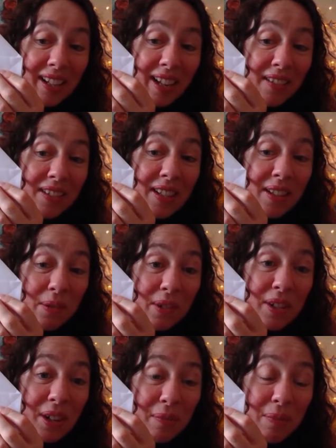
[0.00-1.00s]
There's in the
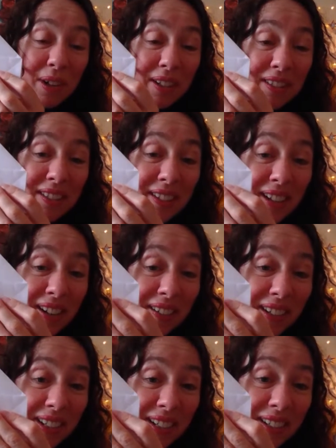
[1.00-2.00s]
wardrobe. Well done,
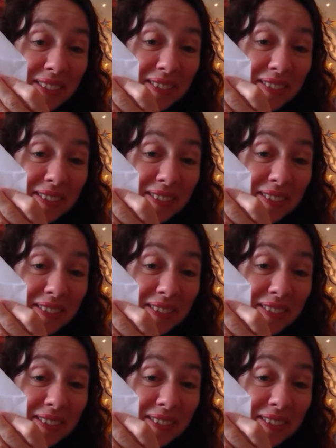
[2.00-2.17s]
Eric.